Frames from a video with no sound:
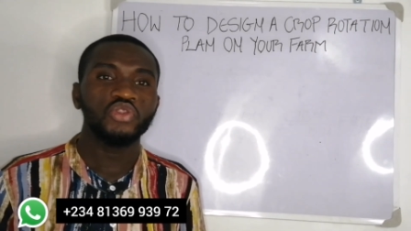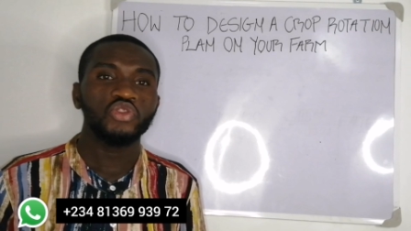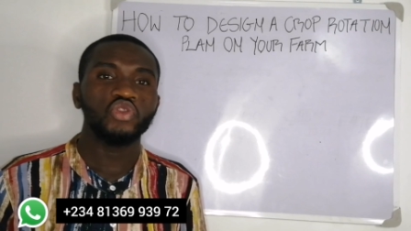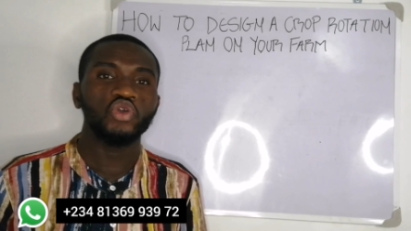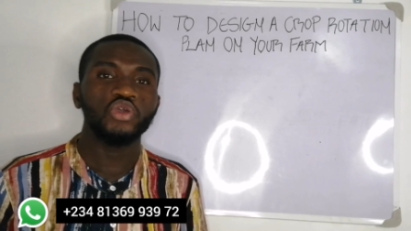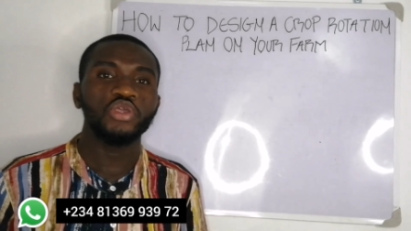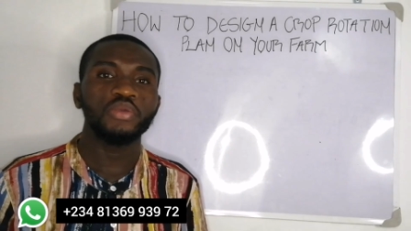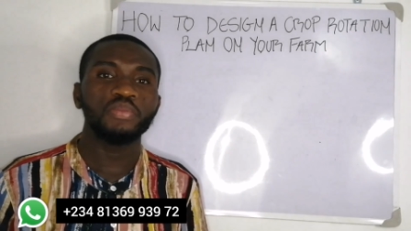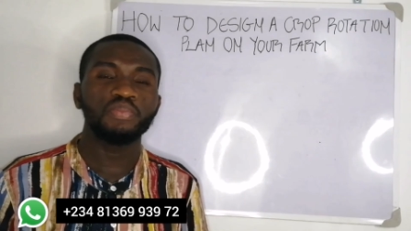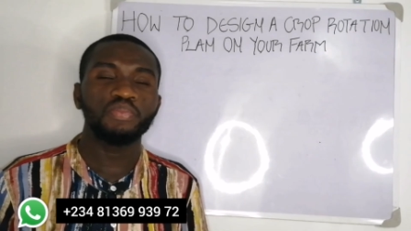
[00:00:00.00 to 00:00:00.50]
to
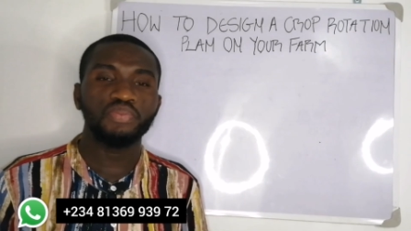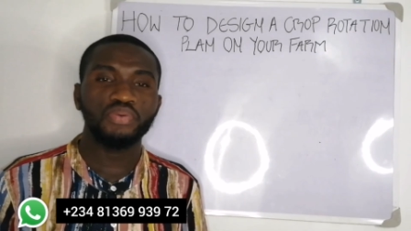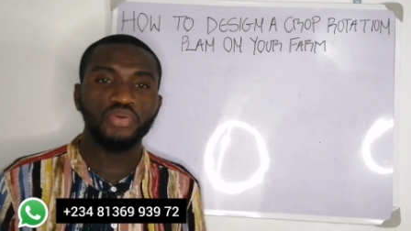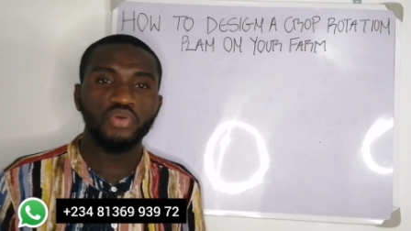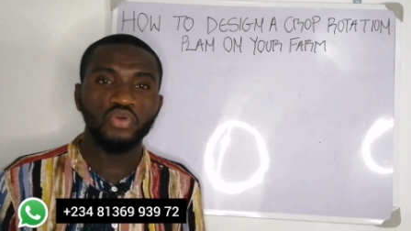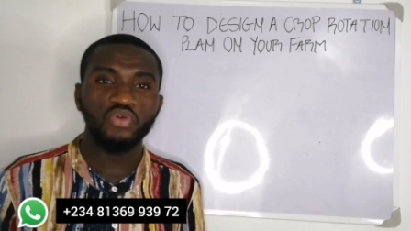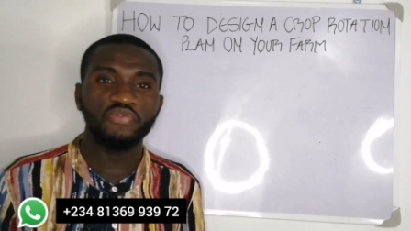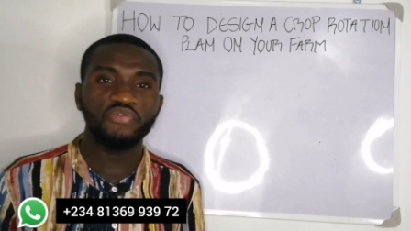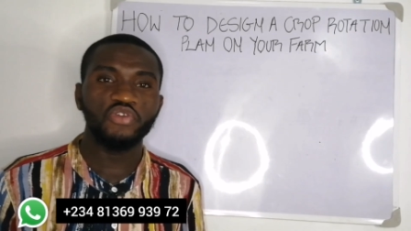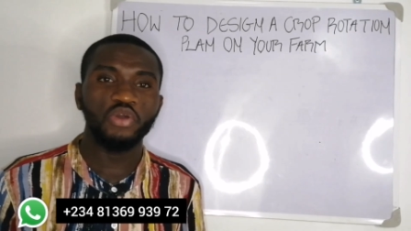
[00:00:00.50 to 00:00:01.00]

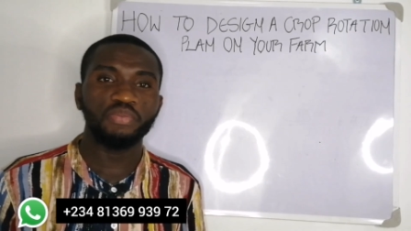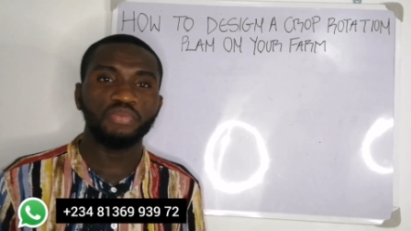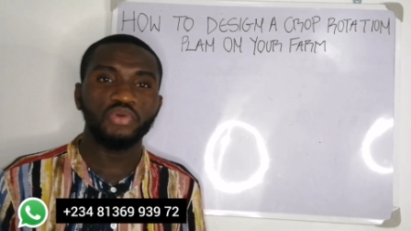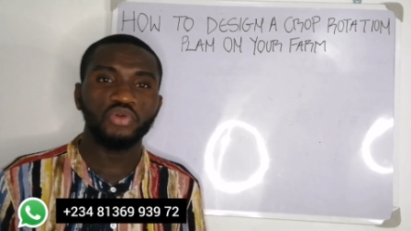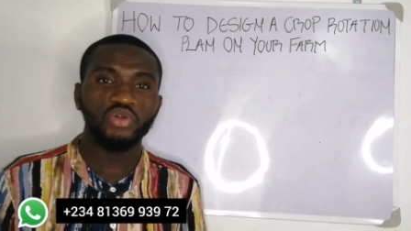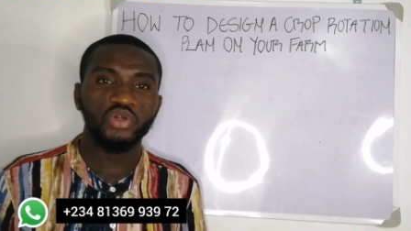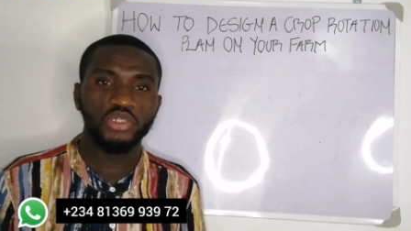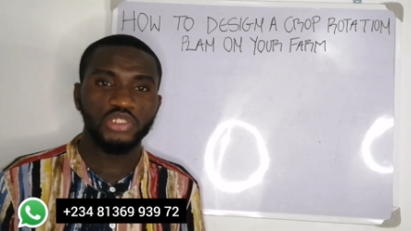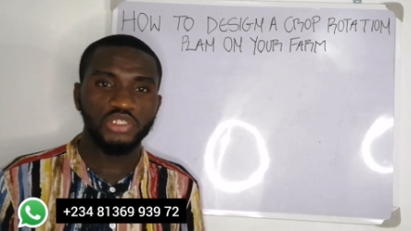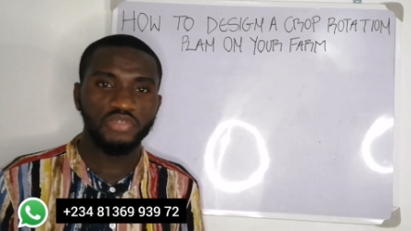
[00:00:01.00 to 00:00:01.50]
improve your
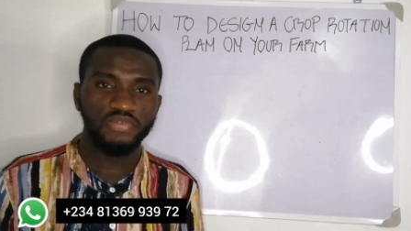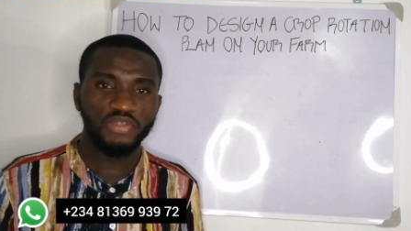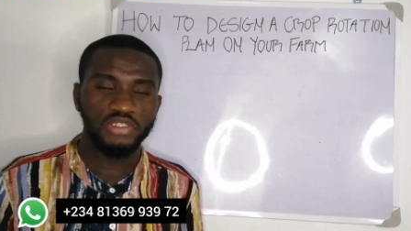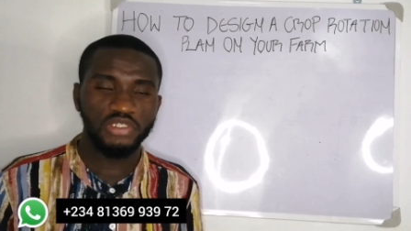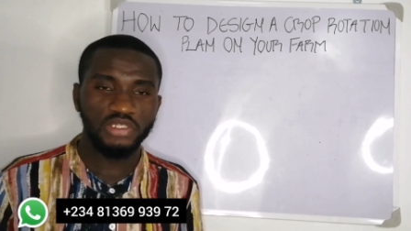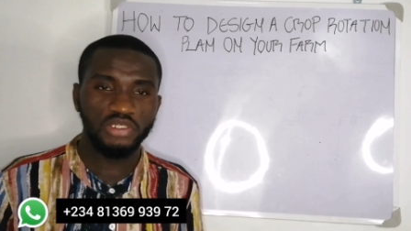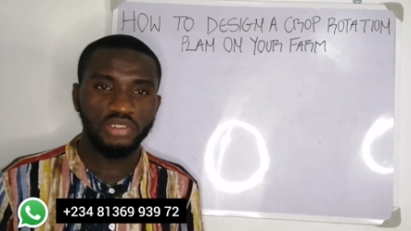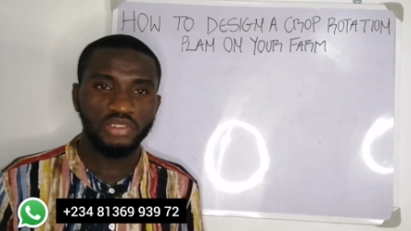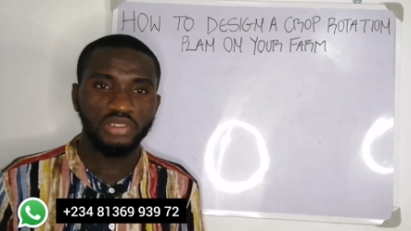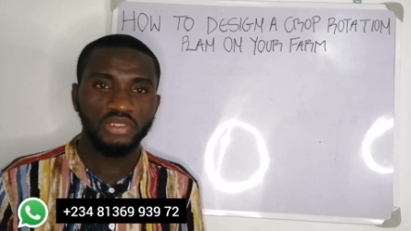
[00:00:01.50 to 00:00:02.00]

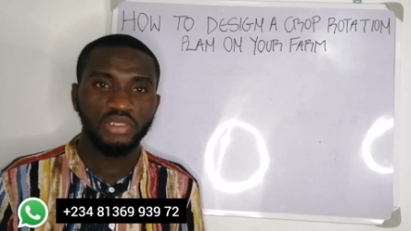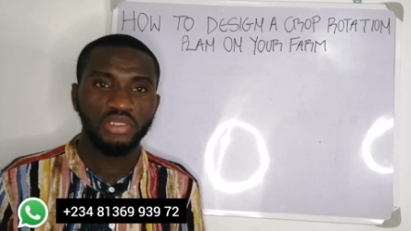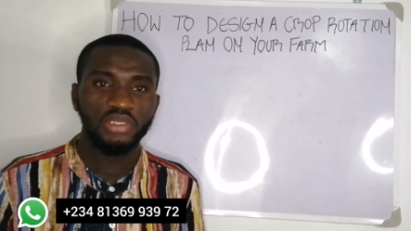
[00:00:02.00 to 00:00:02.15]
productivity.